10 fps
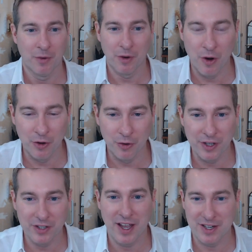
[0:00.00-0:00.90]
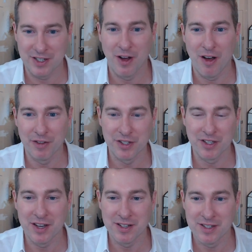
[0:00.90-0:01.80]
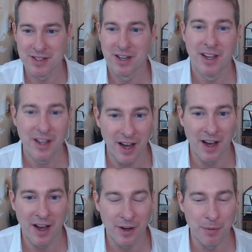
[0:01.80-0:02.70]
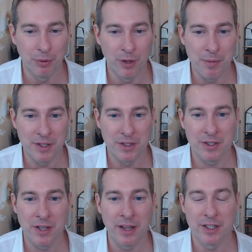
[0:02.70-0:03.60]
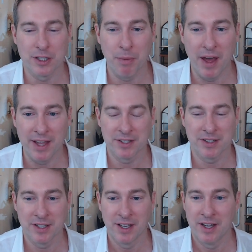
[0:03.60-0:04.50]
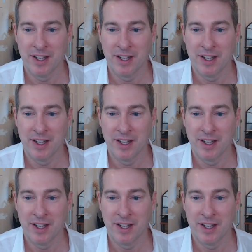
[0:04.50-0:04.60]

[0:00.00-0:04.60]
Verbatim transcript: We're going into a recession all of a sudden. Unemployment slightly spikes.